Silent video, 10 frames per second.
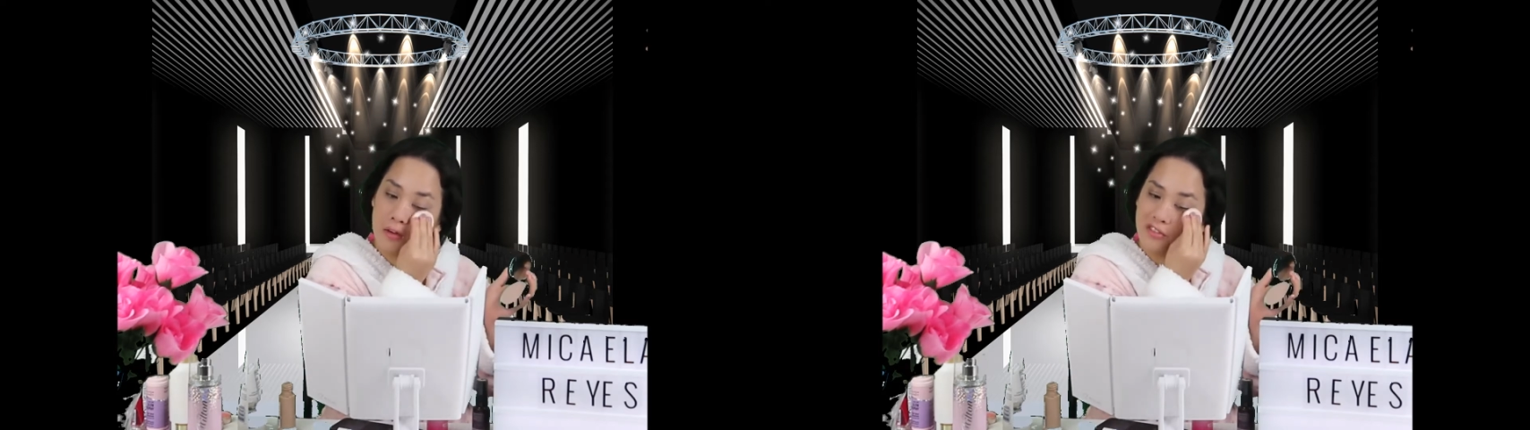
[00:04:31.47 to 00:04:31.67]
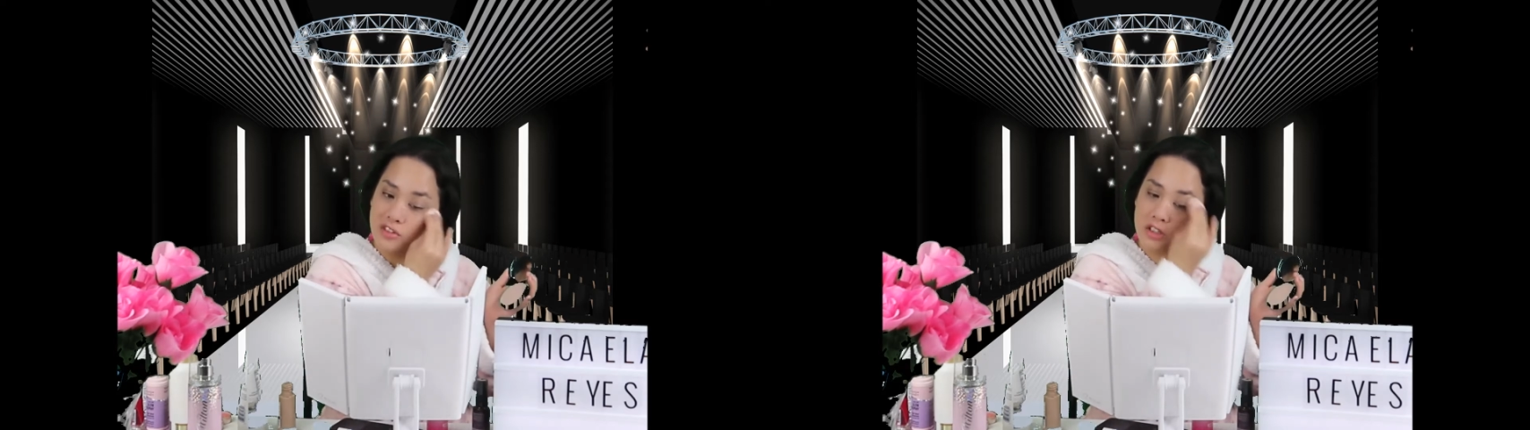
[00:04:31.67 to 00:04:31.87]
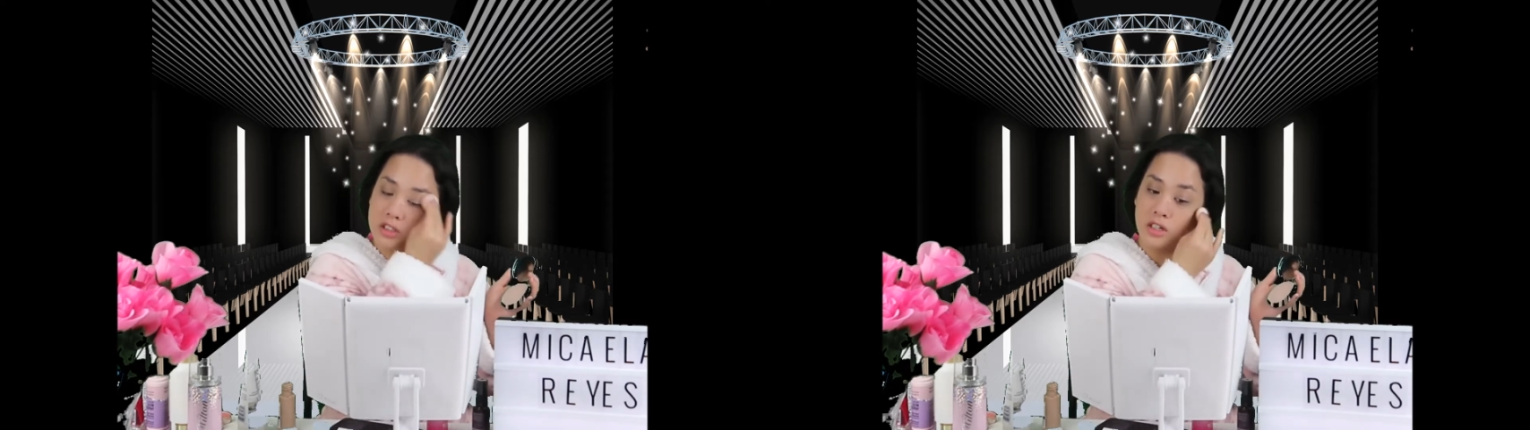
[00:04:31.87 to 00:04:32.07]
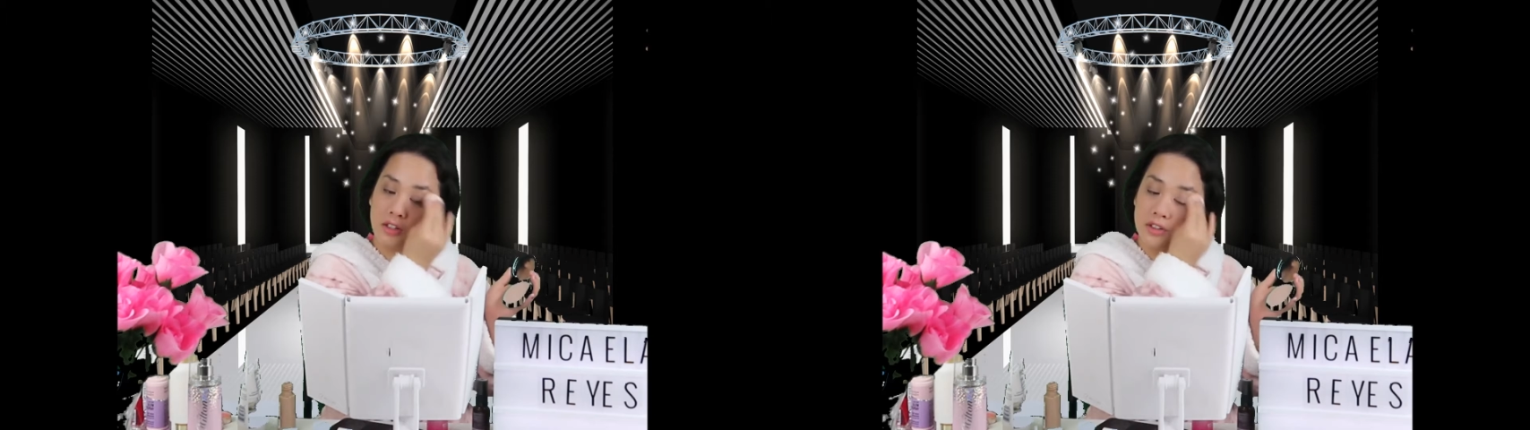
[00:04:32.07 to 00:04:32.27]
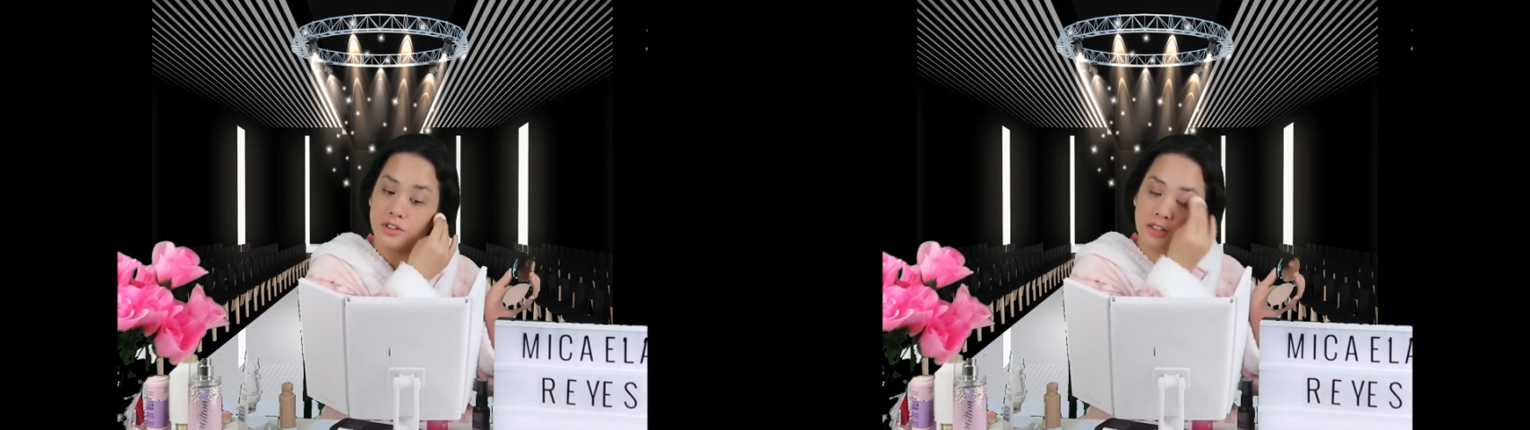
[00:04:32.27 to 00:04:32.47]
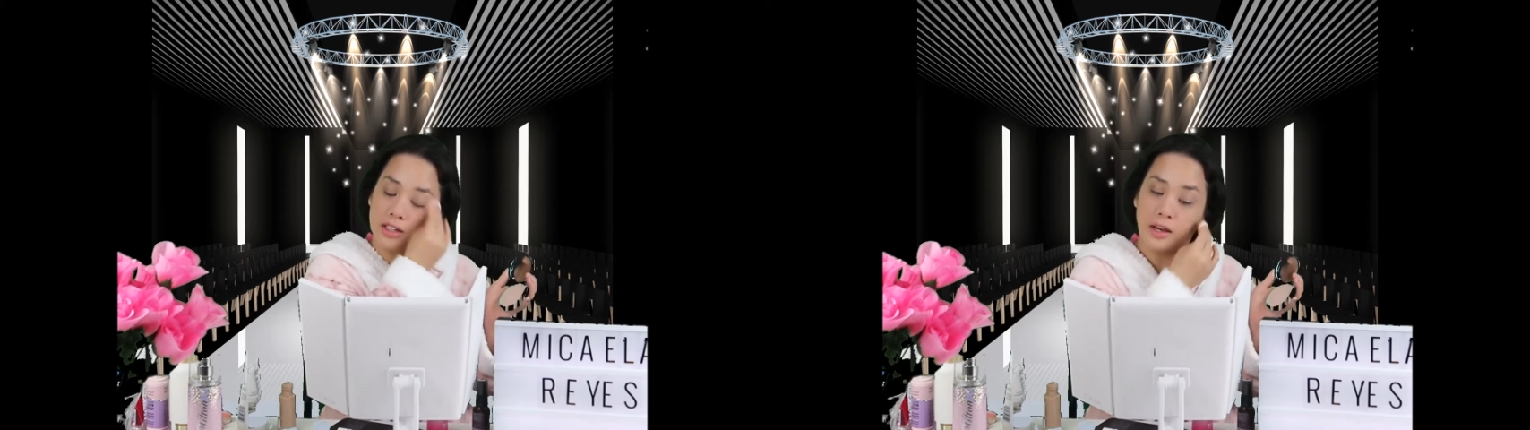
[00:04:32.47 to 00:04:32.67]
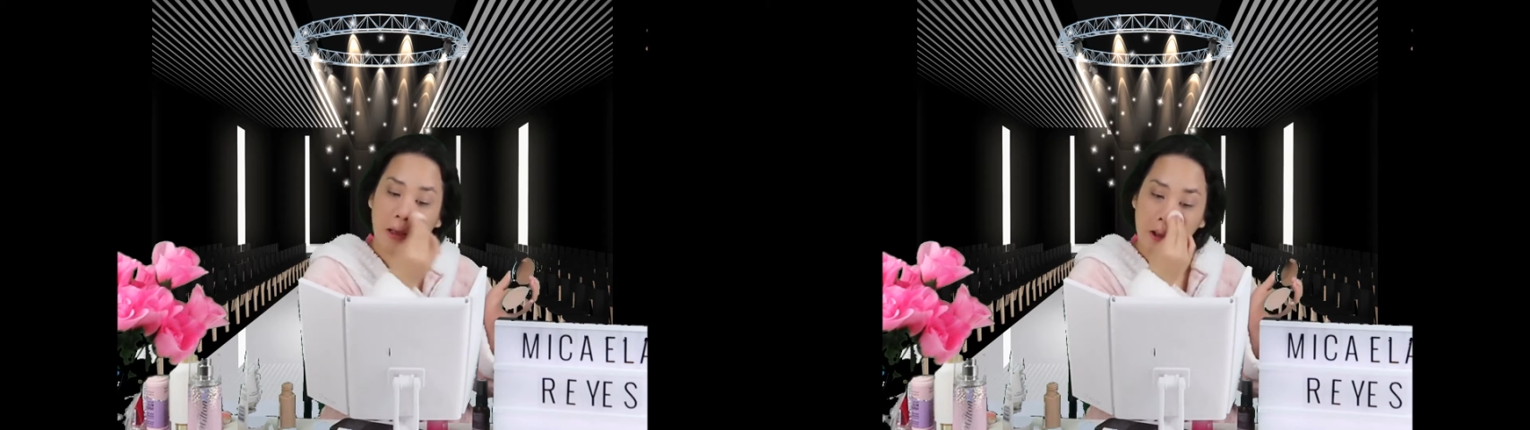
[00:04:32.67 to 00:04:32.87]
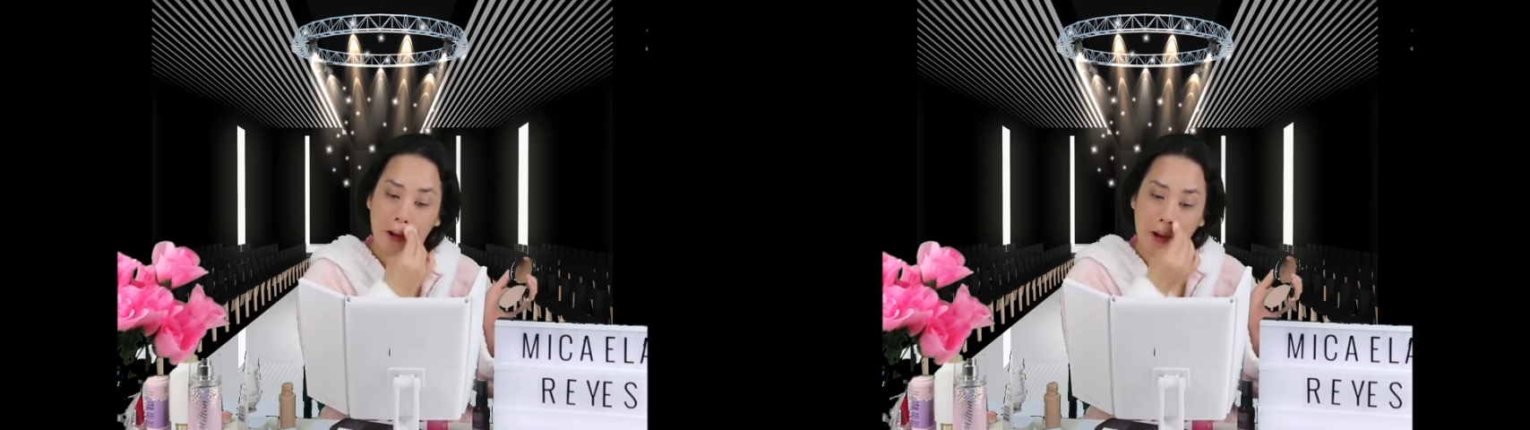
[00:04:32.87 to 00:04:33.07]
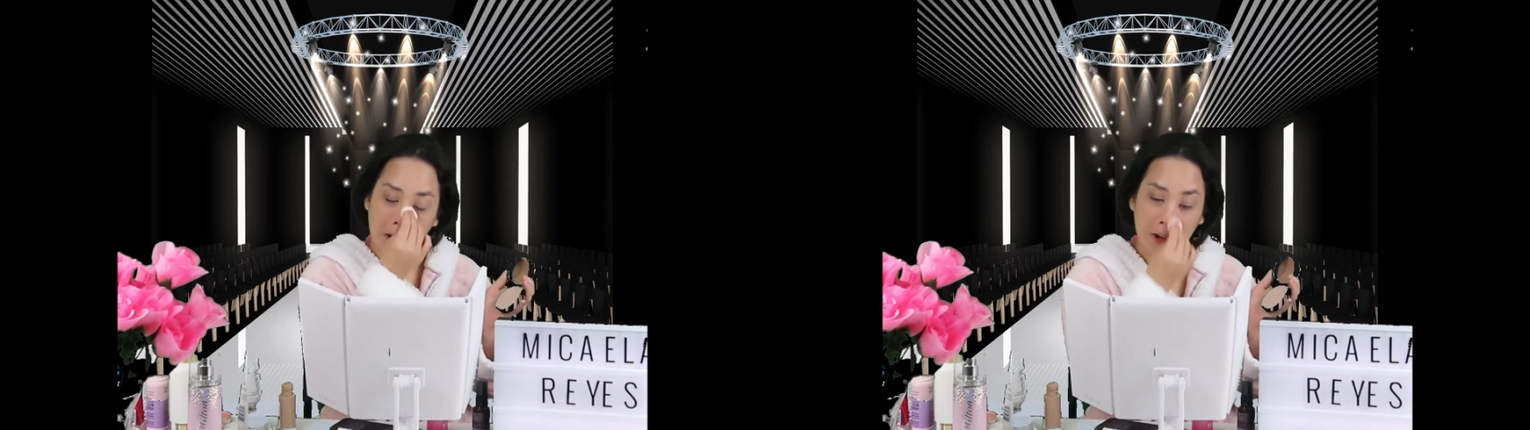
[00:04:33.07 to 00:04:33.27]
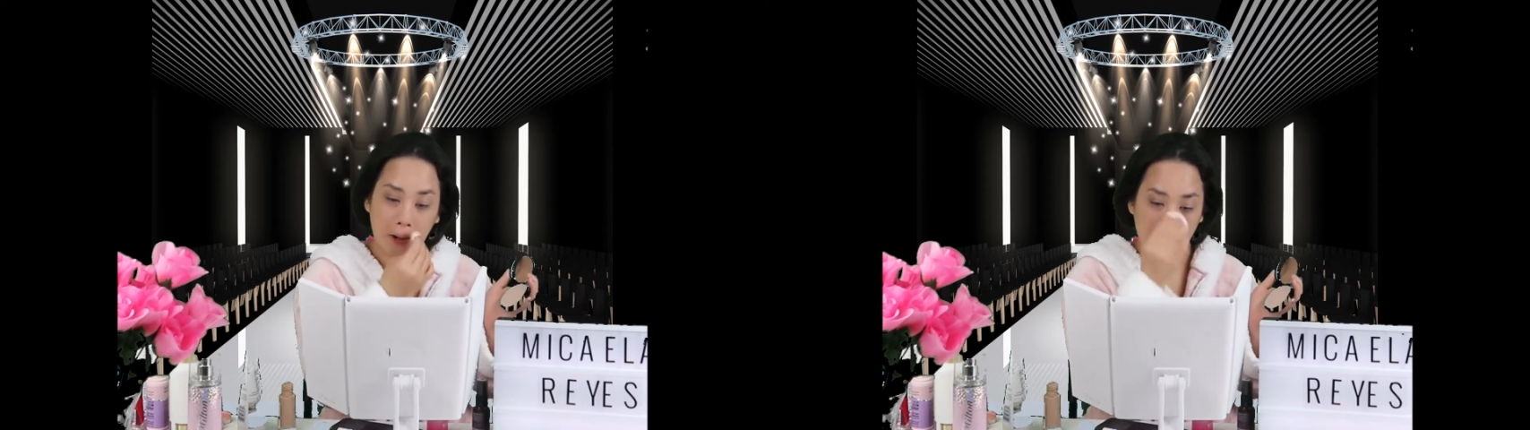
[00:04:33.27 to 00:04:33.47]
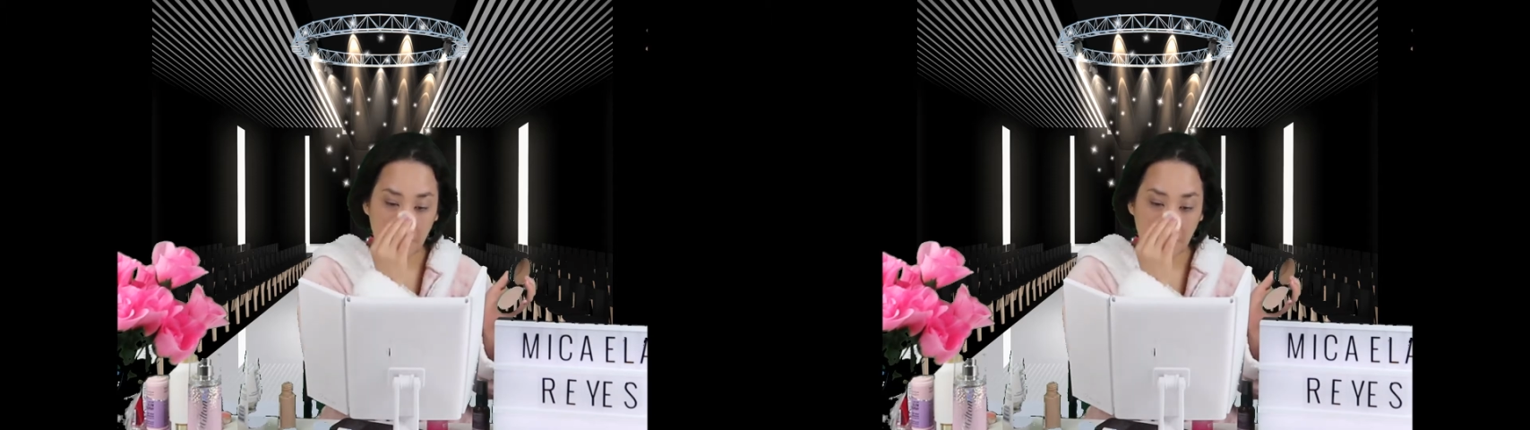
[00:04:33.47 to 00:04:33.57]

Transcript: First under the eye,